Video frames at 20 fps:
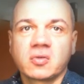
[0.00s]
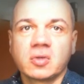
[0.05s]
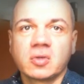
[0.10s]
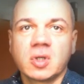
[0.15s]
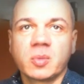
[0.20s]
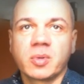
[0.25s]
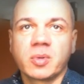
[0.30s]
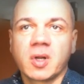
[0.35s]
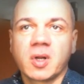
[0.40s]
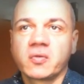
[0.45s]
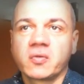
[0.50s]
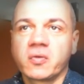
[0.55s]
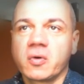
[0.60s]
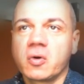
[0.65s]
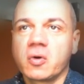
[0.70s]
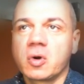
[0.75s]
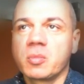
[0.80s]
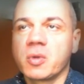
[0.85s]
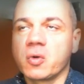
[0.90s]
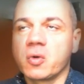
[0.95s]
to the
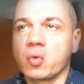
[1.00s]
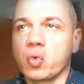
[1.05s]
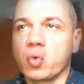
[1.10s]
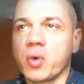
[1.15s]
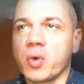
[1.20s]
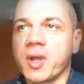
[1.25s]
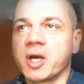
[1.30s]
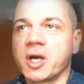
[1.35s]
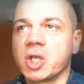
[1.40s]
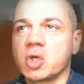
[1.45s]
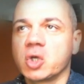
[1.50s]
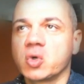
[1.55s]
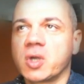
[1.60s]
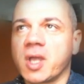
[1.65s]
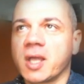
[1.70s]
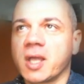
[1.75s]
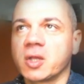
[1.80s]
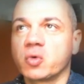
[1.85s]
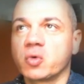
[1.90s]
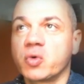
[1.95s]
platform where you
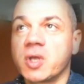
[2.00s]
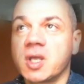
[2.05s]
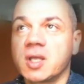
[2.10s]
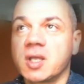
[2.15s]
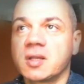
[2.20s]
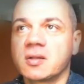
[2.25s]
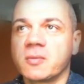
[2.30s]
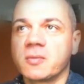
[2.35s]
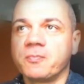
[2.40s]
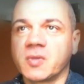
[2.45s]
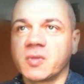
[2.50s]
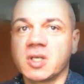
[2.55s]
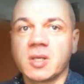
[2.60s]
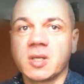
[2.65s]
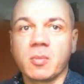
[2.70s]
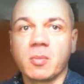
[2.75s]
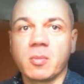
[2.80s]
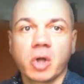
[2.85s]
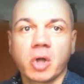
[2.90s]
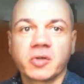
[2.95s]
can read the
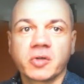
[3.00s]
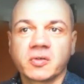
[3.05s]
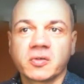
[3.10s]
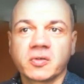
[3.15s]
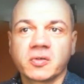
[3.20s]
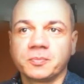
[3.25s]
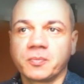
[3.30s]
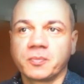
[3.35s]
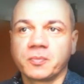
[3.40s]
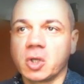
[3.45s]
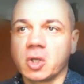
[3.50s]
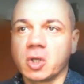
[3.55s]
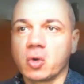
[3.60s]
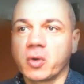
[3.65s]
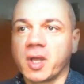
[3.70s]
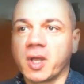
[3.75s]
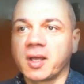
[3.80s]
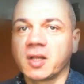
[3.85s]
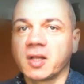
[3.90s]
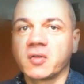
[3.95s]
blogs, you
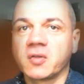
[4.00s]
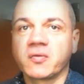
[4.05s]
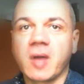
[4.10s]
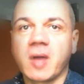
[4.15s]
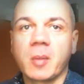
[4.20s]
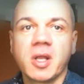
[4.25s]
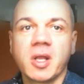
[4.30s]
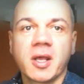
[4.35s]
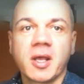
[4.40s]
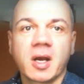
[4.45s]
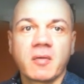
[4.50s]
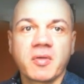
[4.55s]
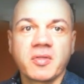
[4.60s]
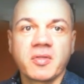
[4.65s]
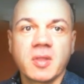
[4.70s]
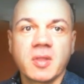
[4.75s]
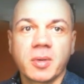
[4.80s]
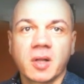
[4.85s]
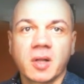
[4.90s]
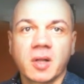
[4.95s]
can get familiar with
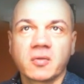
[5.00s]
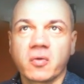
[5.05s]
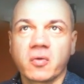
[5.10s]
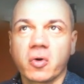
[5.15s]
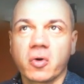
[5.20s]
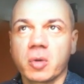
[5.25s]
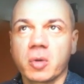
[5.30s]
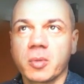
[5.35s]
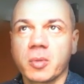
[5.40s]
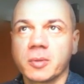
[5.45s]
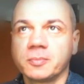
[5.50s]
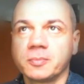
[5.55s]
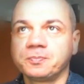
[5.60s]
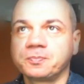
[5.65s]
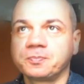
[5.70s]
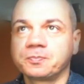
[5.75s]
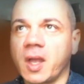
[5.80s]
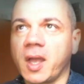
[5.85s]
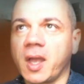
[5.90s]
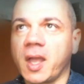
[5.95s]
the platform,
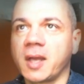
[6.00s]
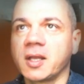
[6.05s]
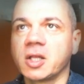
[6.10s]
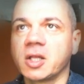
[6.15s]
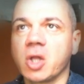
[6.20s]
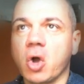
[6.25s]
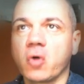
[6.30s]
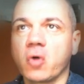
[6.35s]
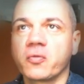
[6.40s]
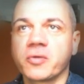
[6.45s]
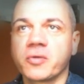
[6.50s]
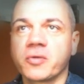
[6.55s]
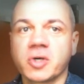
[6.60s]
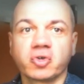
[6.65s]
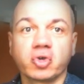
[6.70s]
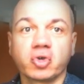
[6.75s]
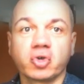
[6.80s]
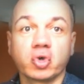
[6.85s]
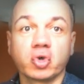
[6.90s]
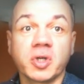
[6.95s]
and it
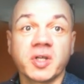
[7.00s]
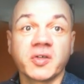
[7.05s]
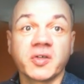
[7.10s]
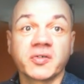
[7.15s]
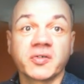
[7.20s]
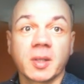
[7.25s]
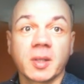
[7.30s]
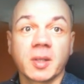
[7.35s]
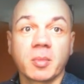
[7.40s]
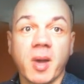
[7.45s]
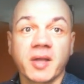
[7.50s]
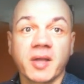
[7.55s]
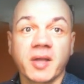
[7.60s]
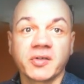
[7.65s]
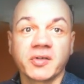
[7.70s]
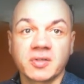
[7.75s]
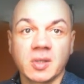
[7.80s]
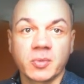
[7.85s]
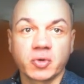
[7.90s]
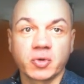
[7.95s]
offers you the
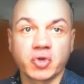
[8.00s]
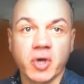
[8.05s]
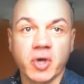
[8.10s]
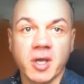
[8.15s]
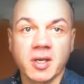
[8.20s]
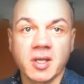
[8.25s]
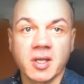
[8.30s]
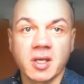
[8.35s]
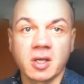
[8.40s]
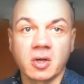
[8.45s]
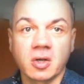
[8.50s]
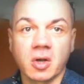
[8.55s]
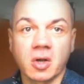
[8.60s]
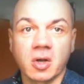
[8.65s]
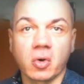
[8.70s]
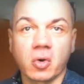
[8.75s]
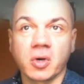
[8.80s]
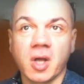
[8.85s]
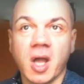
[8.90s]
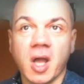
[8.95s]
step-by-step training
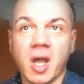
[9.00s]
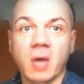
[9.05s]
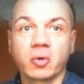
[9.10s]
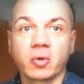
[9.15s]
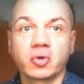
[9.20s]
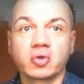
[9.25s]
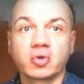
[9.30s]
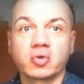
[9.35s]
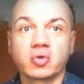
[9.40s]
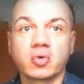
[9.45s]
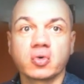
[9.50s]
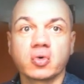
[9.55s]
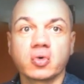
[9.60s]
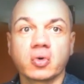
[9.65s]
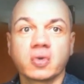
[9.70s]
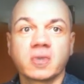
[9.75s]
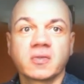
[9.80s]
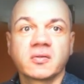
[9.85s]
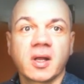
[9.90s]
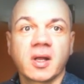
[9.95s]
on how
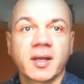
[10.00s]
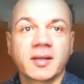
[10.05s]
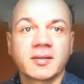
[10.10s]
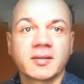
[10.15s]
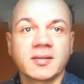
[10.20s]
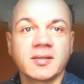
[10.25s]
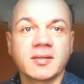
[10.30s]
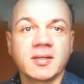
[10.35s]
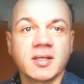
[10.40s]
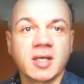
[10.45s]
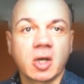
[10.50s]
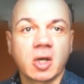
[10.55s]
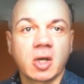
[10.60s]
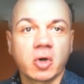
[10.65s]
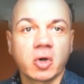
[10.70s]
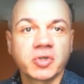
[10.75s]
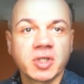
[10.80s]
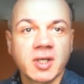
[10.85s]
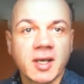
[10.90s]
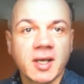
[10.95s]
to select the
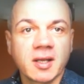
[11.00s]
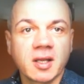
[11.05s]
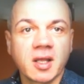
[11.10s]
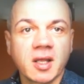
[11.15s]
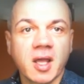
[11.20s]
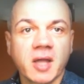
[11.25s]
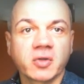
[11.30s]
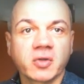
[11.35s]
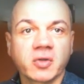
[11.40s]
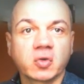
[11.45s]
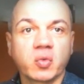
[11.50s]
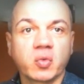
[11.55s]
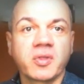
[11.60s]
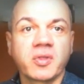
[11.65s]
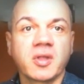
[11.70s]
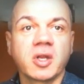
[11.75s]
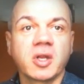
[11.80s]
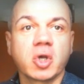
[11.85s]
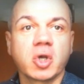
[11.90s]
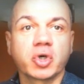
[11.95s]
content ideas
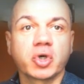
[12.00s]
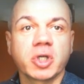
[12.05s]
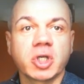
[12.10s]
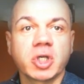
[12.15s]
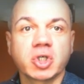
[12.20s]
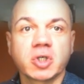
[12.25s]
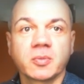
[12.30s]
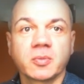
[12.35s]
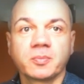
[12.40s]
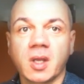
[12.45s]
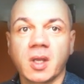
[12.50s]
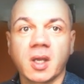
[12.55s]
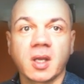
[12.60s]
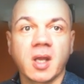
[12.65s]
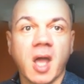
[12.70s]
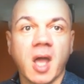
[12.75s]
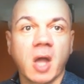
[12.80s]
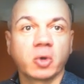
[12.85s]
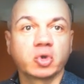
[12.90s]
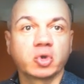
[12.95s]
within your niche and
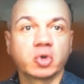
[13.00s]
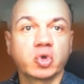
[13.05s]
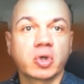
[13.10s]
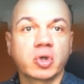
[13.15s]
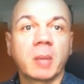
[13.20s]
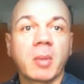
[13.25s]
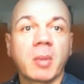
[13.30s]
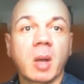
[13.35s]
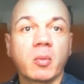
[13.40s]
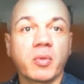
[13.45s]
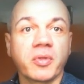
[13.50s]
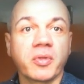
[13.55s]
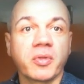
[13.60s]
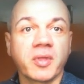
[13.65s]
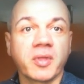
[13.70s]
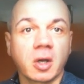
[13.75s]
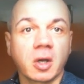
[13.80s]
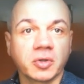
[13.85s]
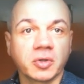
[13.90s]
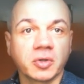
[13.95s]
how to come up with the
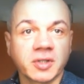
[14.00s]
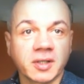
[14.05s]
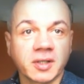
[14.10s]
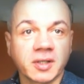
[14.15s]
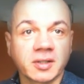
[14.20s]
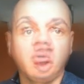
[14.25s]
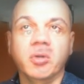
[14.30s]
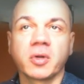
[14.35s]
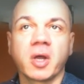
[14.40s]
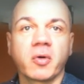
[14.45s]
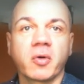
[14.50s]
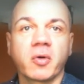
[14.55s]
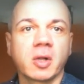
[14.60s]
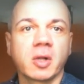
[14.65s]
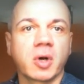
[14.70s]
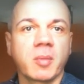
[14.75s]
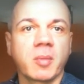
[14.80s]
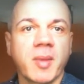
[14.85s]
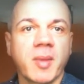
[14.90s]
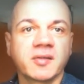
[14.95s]
content on a
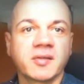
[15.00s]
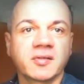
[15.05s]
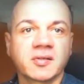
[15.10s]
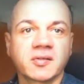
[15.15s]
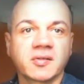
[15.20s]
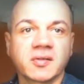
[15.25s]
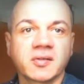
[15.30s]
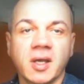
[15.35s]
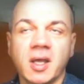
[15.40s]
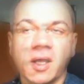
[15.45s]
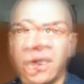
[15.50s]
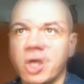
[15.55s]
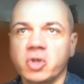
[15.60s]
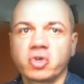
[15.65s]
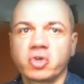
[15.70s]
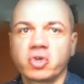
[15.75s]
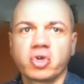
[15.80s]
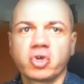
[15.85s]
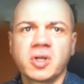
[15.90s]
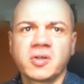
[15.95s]
regular basis.
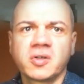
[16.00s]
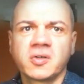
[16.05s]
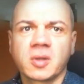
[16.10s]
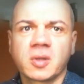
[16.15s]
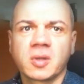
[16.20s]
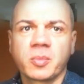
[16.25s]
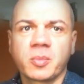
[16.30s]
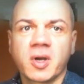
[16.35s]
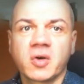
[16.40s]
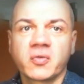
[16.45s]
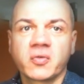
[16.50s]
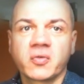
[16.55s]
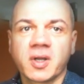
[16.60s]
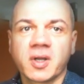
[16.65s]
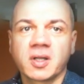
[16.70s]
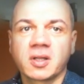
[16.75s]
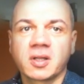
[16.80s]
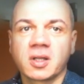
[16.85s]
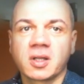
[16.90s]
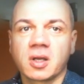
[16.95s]
So this is a
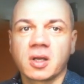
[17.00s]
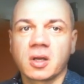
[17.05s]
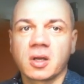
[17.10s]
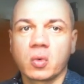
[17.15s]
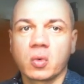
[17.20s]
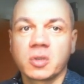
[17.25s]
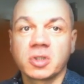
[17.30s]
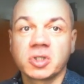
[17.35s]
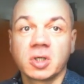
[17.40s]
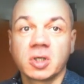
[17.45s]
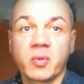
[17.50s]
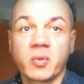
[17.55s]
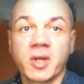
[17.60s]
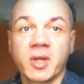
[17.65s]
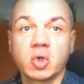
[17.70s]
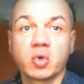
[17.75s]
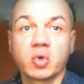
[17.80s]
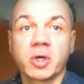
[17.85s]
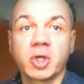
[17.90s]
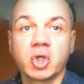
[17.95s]
perfect, especially
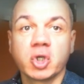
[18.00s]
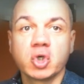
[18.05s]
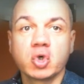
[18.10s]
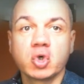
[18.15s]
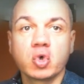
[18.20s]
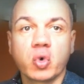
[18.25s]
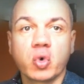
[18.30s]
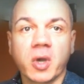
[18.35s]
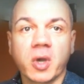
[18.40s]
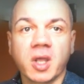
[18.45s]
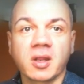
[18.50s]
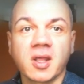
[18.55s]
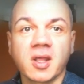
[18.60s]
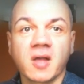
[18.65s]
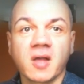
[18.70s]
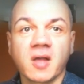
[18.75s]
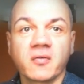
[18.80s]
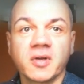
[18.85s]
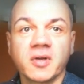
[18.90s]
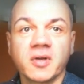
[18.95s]
when you are new in the
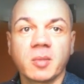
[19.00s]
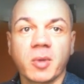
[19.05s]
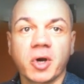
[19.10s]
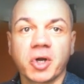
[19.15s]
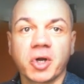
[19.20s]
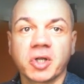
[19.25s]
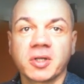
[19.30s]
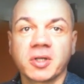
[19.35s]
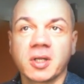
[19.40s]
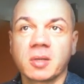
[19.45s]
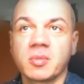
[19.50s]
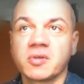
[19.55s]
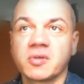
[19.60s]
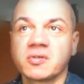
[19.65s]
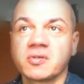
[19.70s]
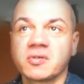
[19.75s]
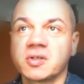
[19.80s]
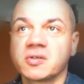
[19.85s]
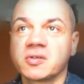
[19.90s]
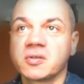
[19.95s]
affiliate marketing
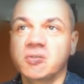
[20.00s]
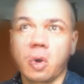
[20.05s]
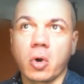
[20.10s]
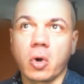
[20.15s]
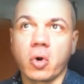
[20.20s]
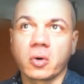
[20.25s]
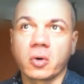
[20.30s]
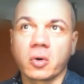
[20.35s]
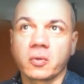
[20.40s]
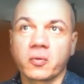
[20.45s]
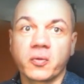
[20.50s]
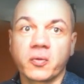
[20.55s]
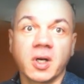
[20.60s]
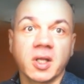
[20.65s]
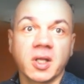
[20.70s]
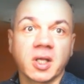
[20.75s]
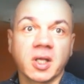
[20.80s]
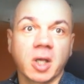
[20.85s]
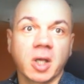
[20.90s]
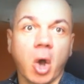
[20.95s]
business or feeling